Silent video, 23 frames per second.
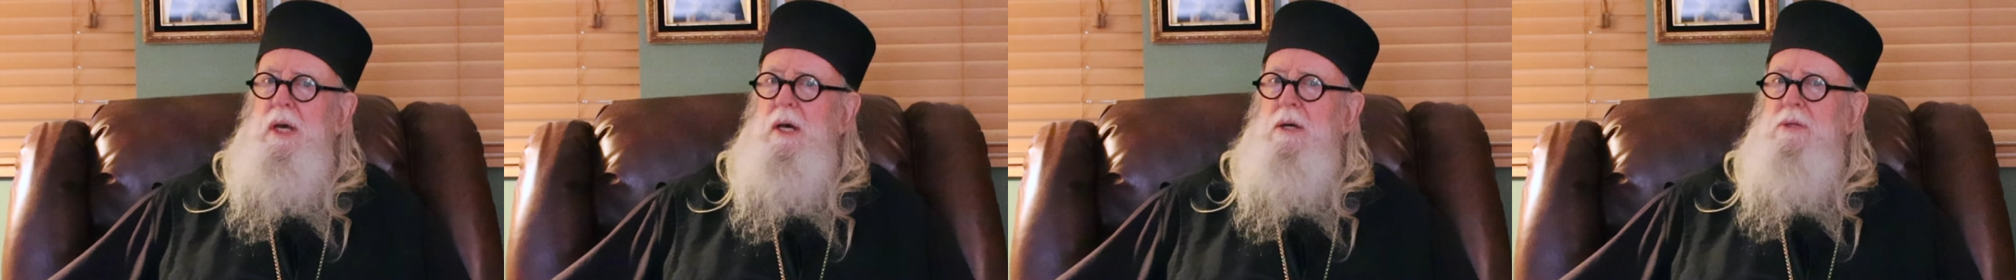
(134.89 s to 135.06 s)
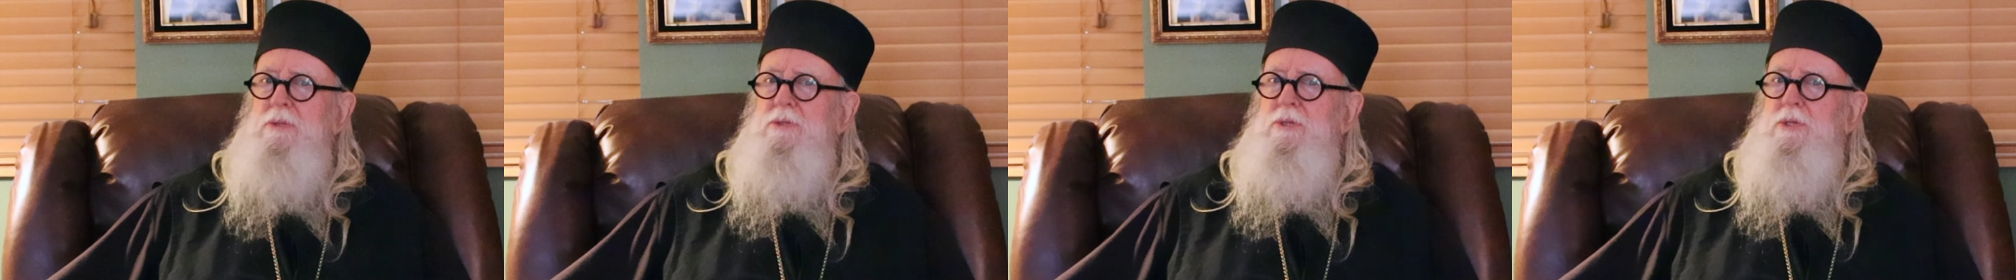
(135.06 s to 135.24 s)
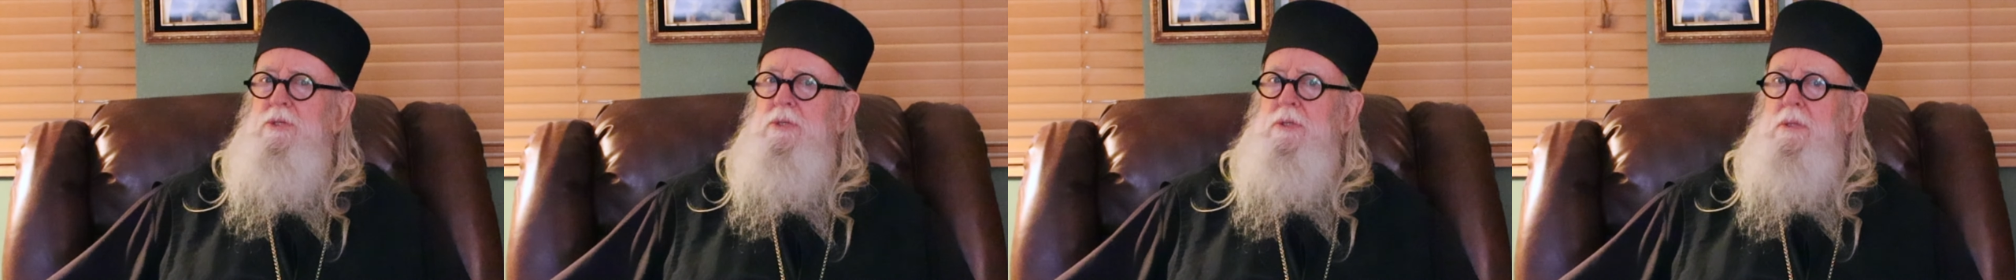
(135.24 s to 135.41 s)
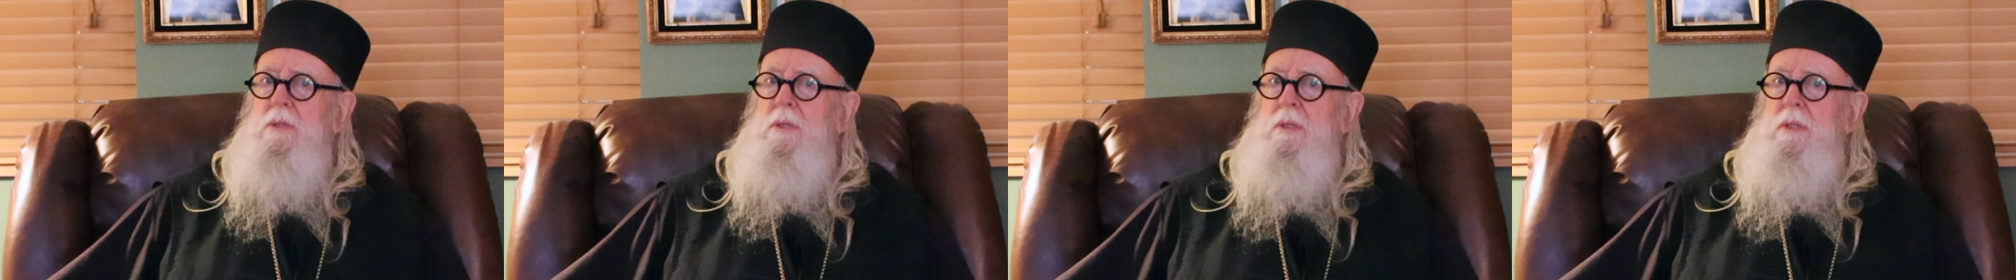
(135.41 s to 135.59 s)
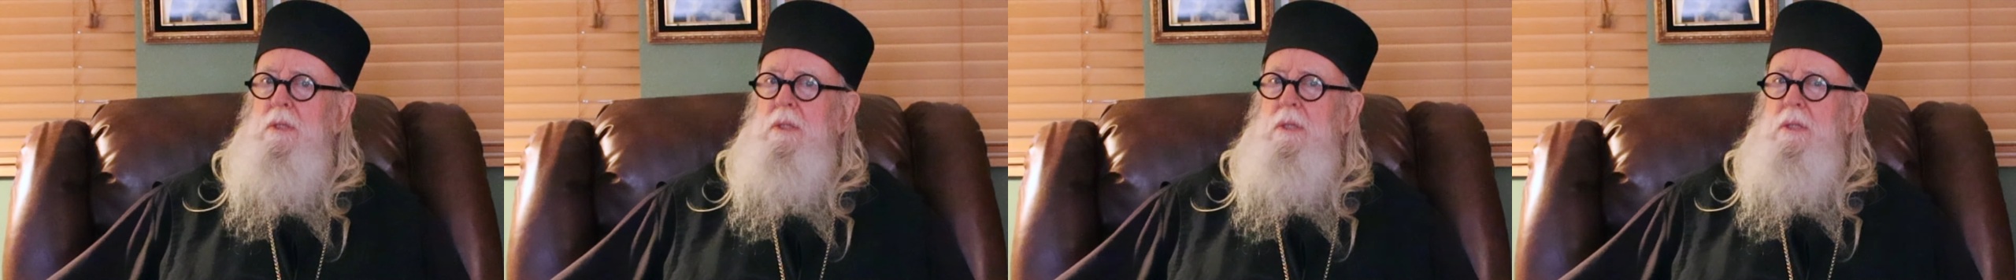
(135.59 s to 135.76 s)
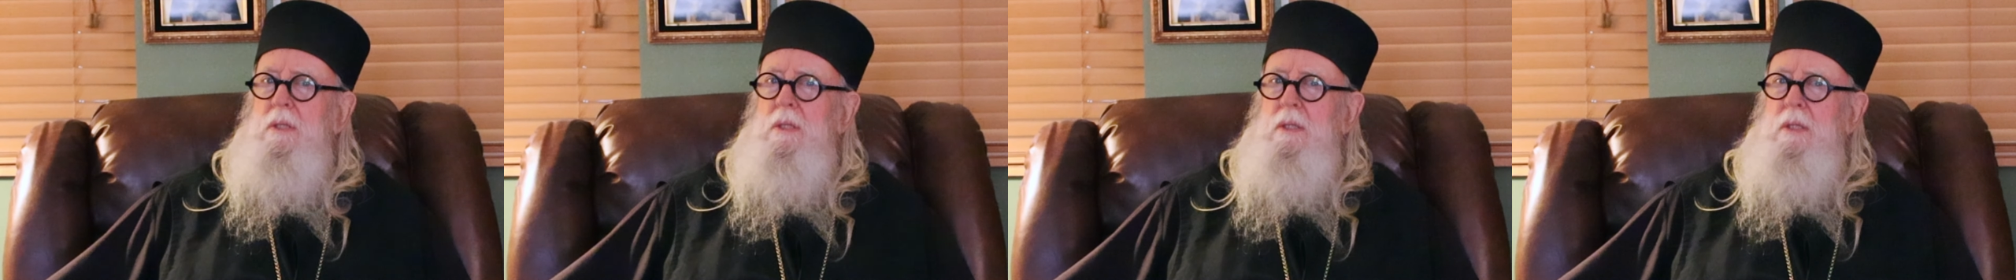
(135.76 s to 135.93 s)
else.
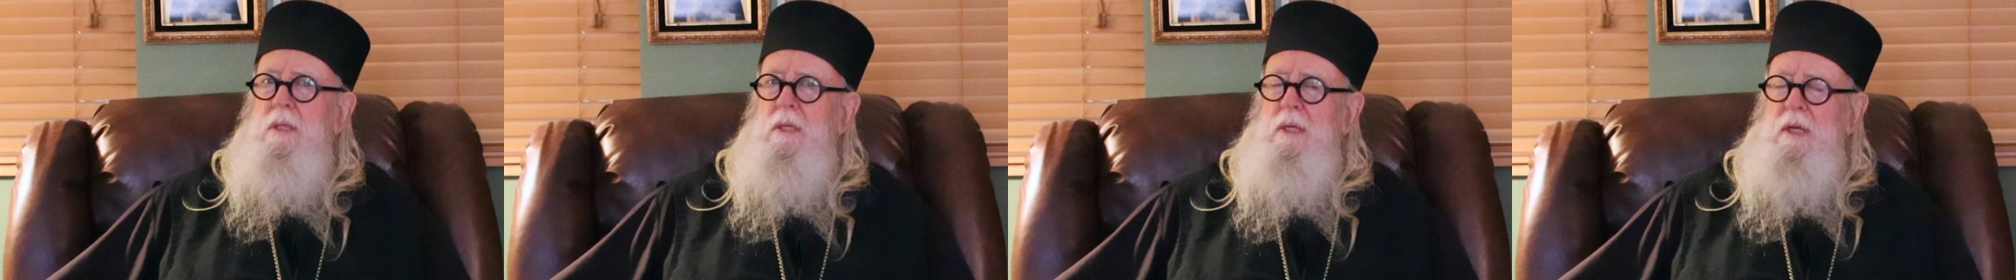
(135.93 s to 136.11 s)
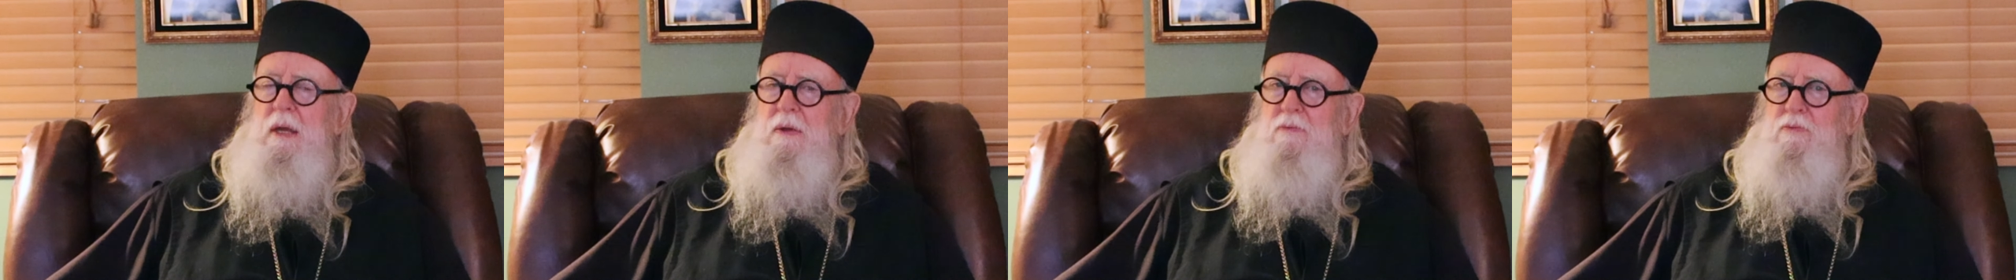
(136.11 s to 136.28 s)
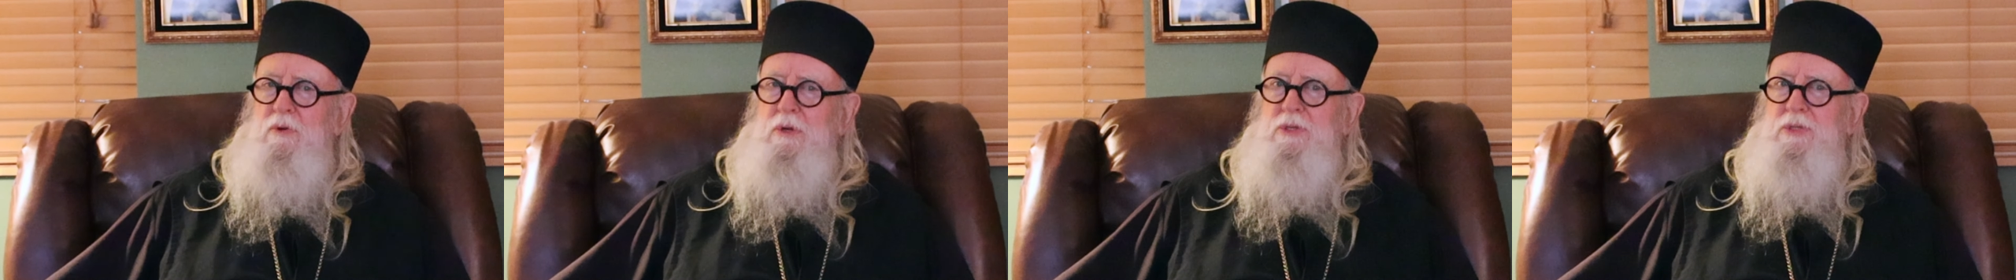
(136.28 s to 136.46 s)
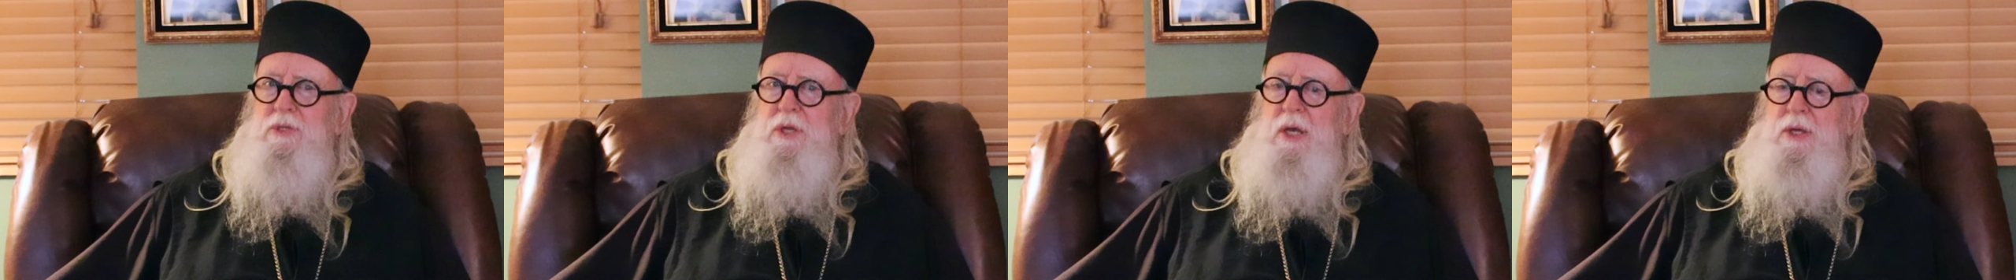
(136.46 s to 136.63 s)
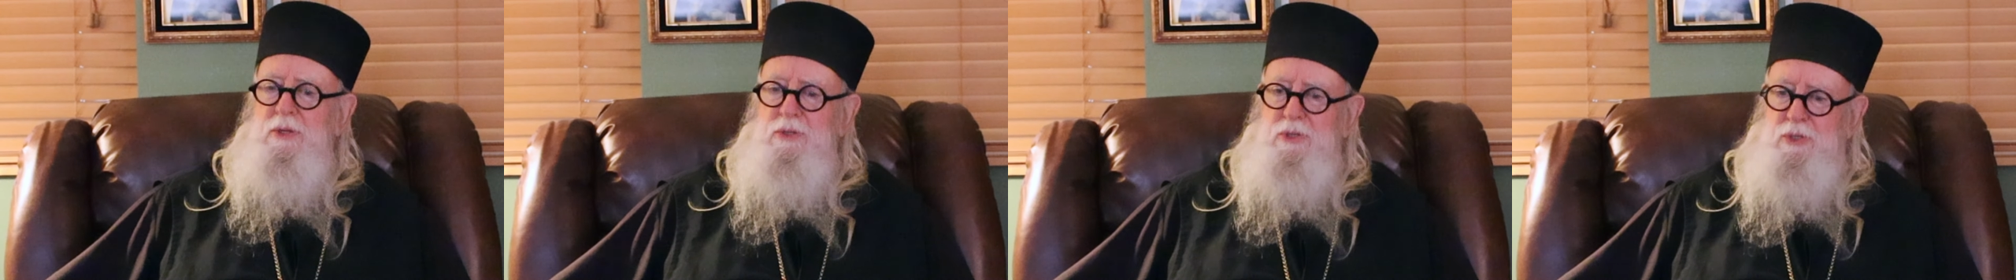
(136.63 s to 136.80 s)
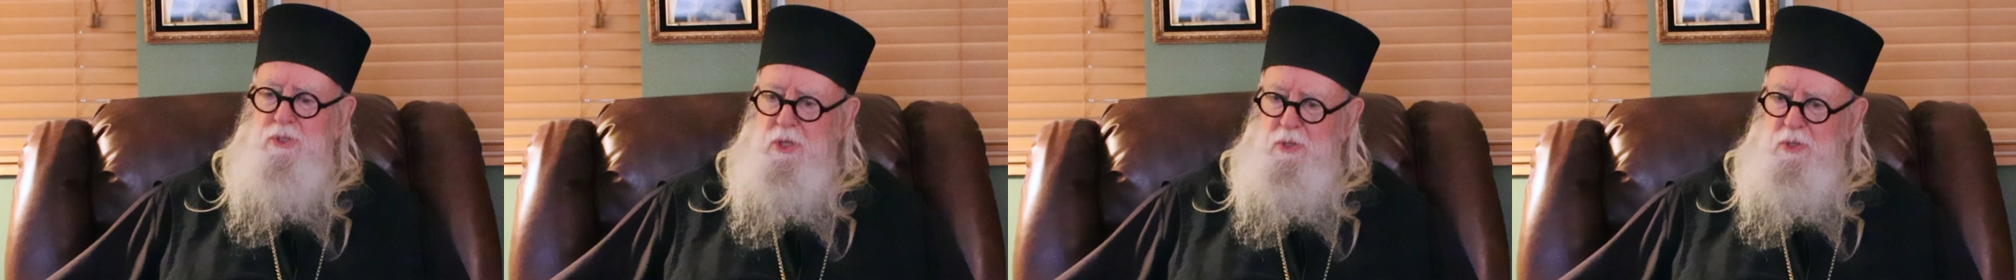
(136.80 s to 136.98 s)
If we sense